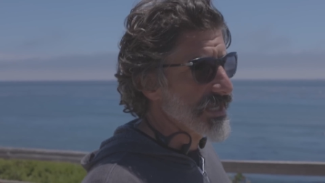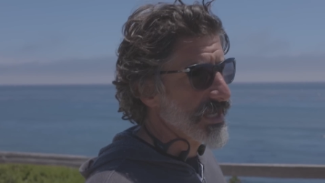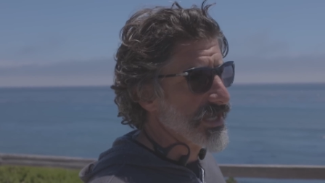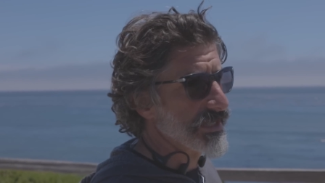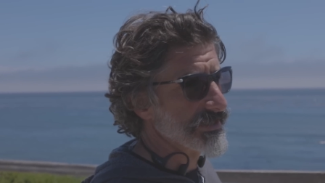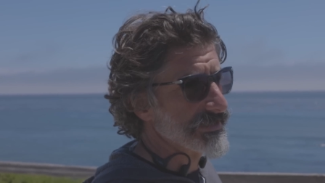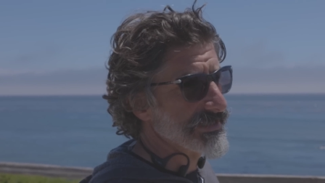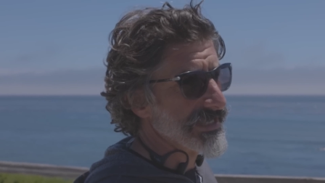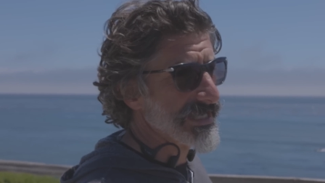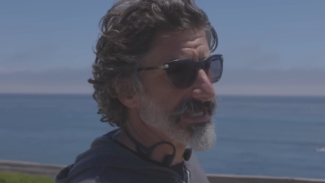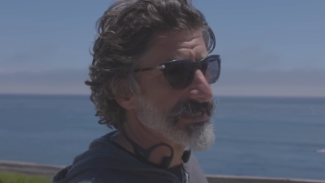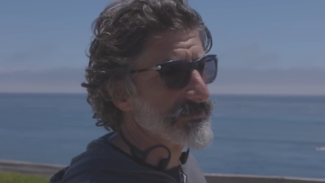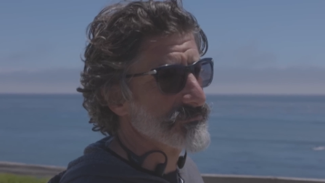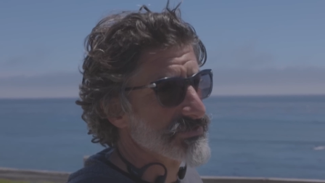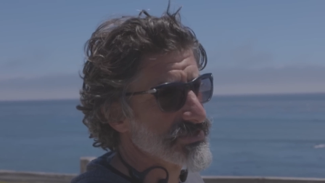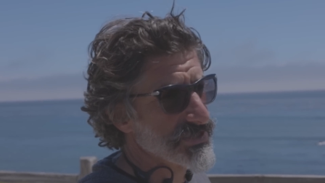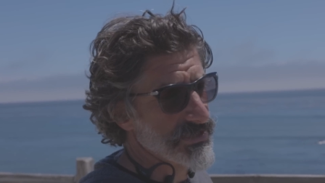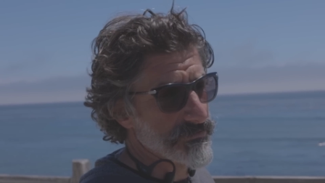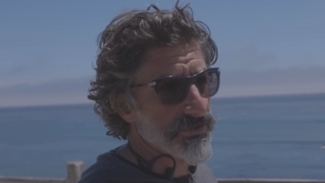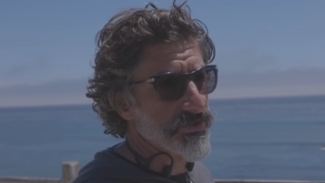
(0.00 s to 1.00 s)
uh,
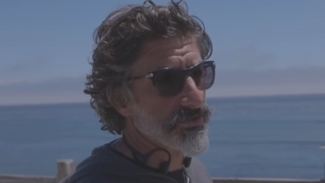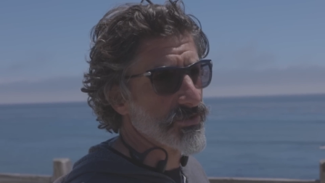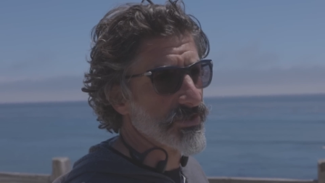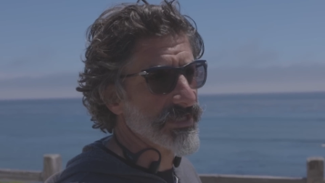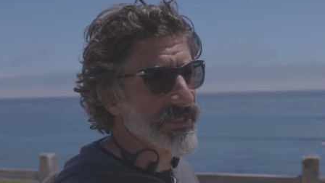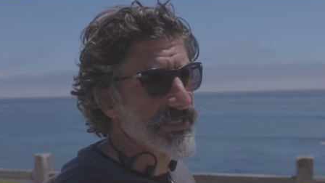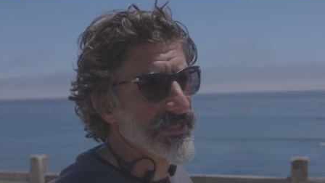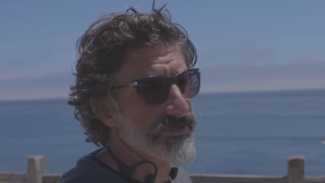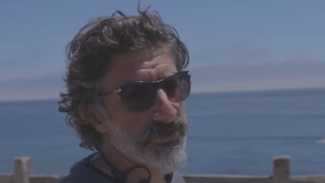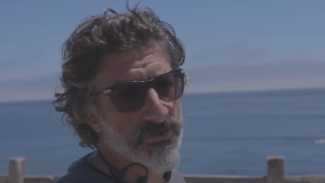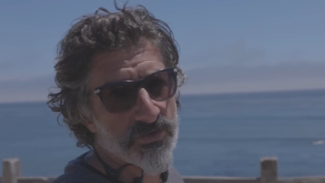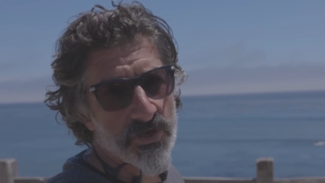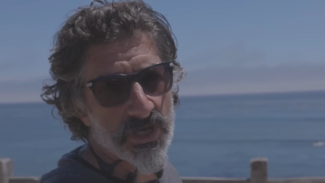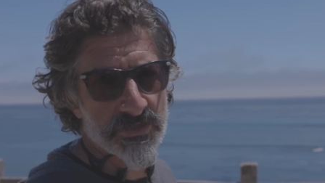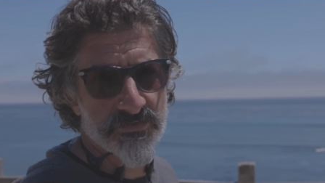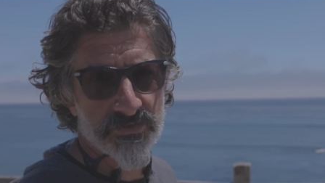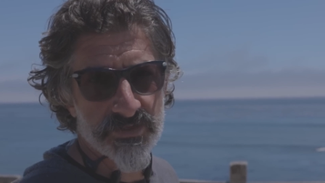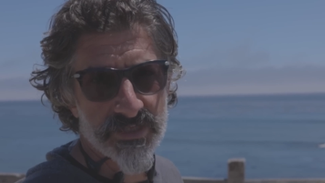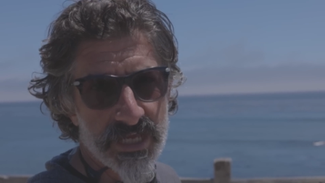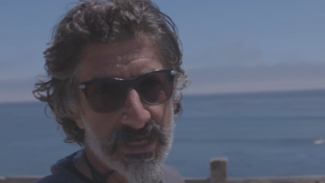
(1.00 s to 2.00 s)
Games community and the
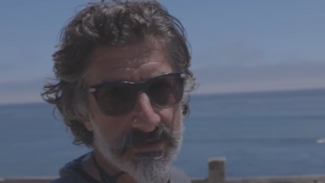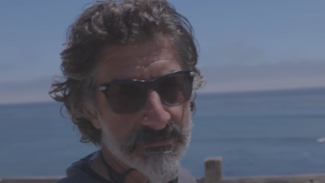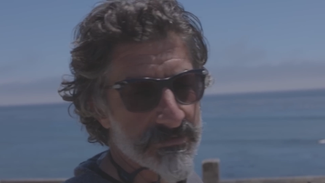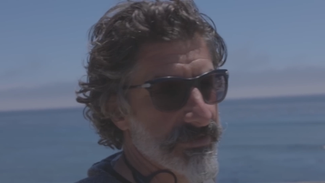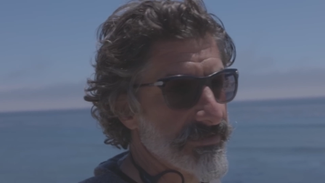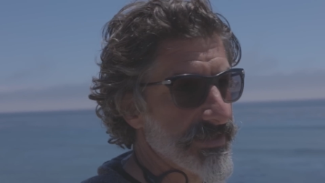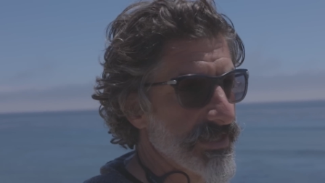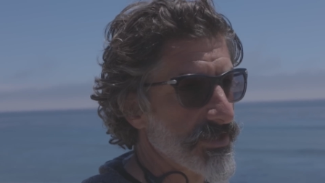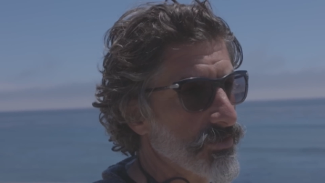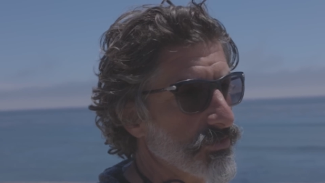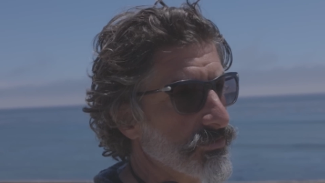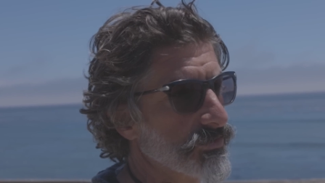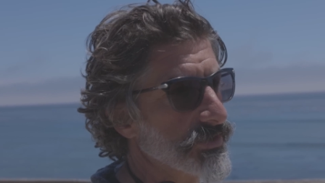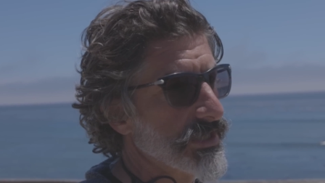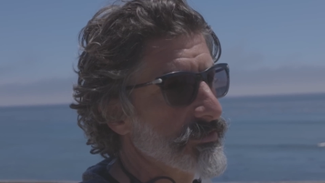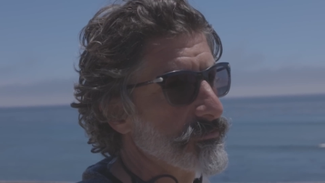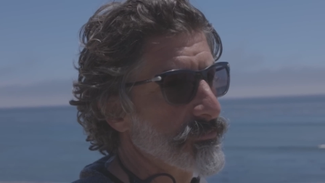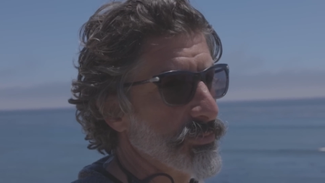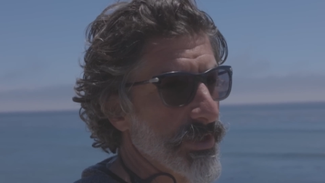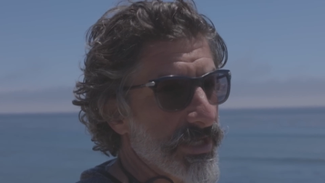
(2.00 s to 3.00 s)
CrossFit Games that they don't
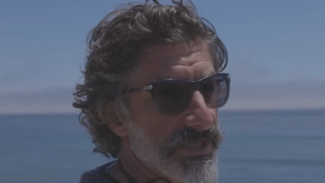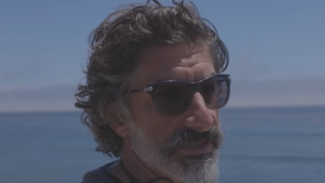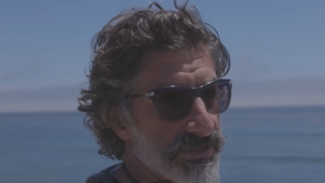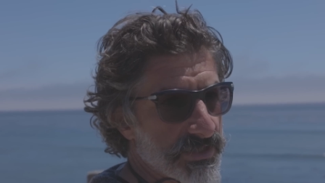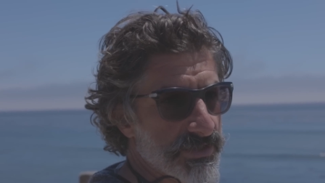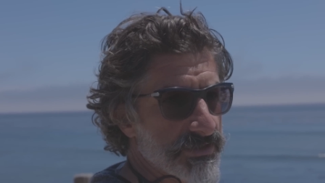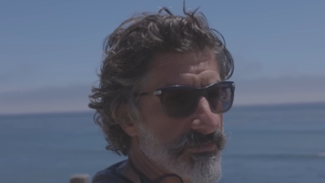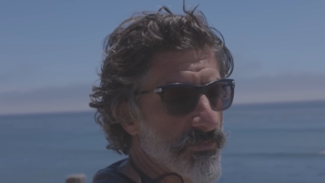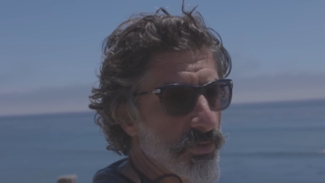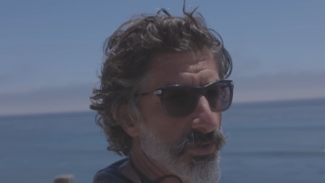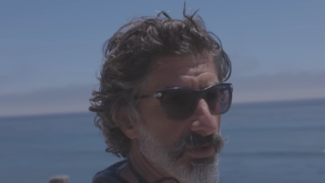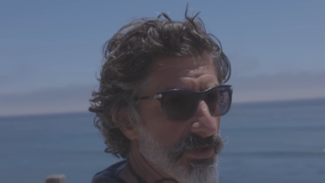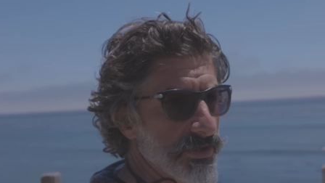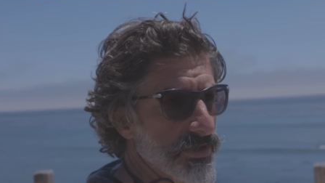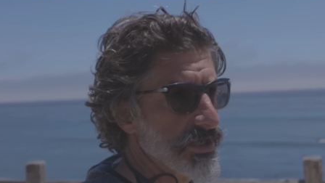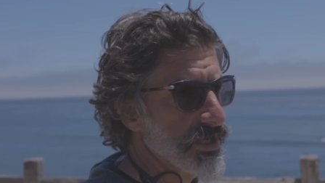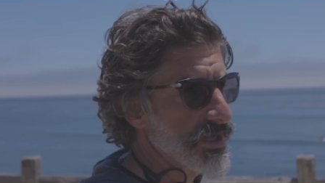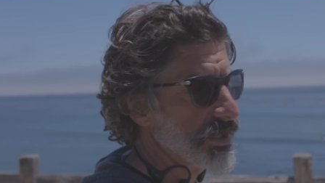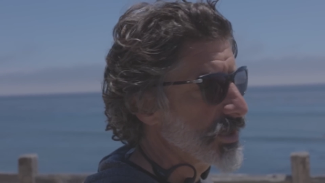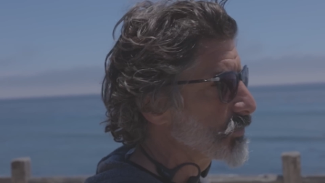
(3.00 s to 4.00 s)
embrace us more.
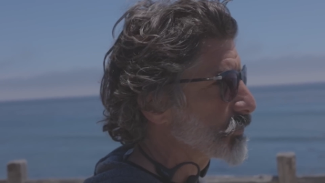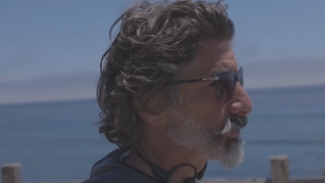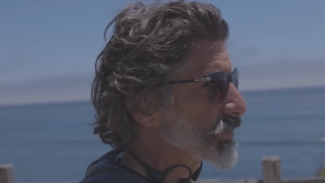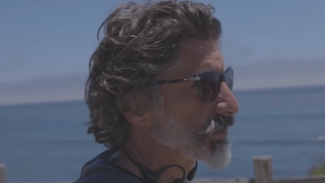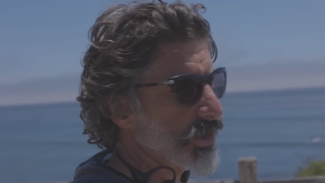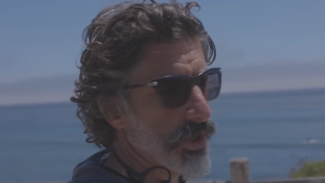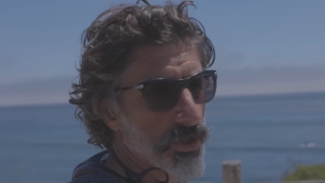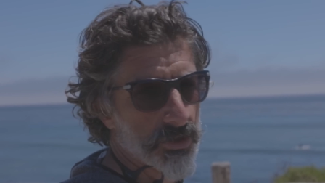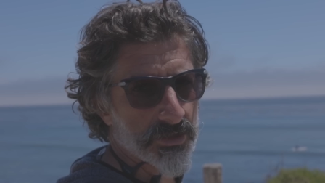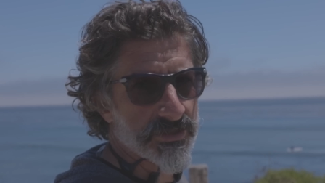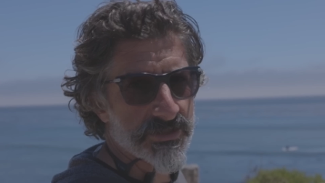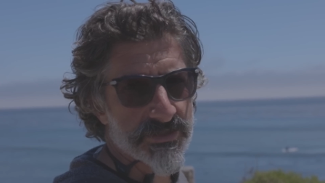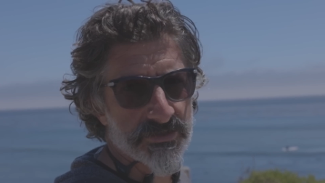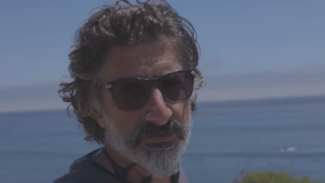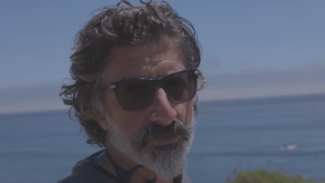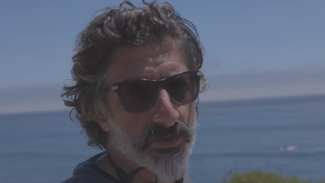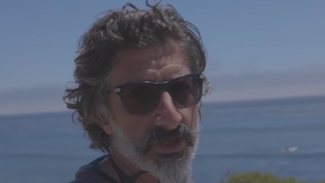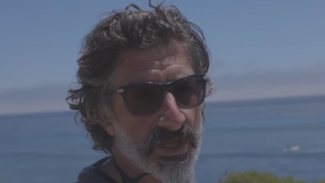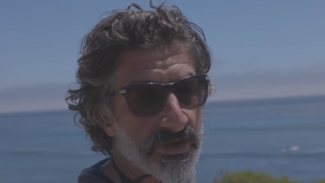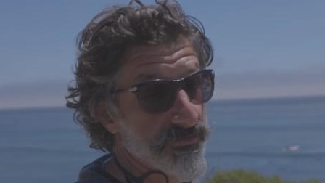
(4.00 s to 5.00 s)
Regardless of
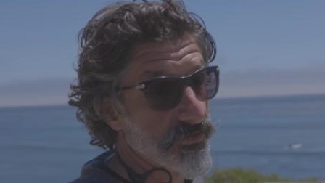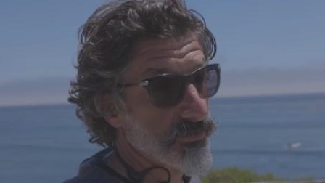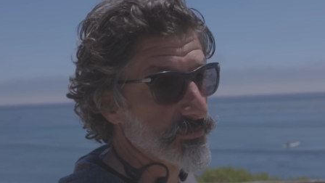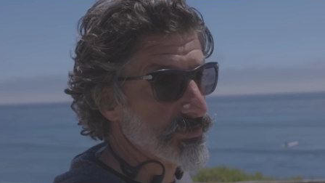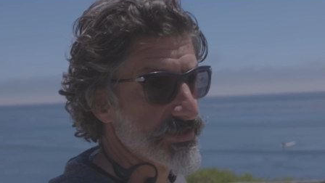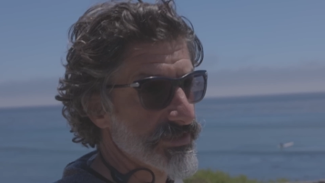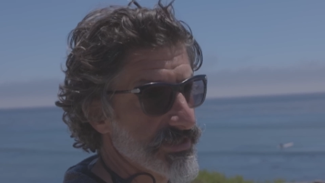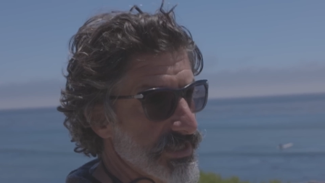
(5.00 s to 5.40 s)
whatever we